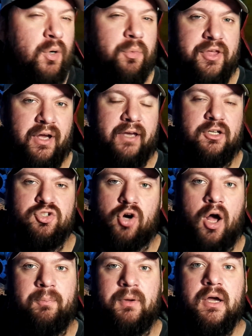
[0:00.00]
think I can
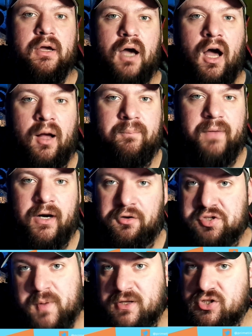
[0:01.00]
drop
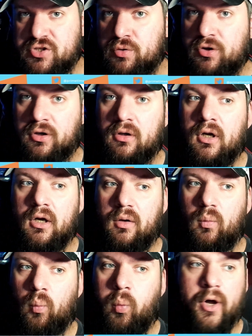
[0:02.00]
Errol Spence Jr.
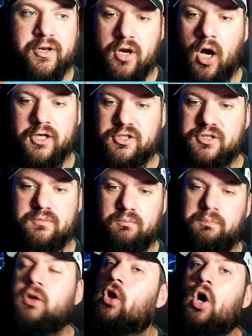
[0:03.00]
one notch
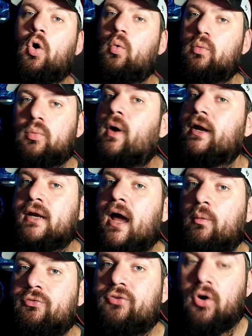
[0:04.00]
below right
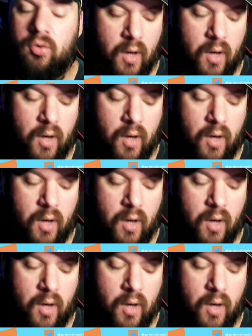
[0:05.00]
now. So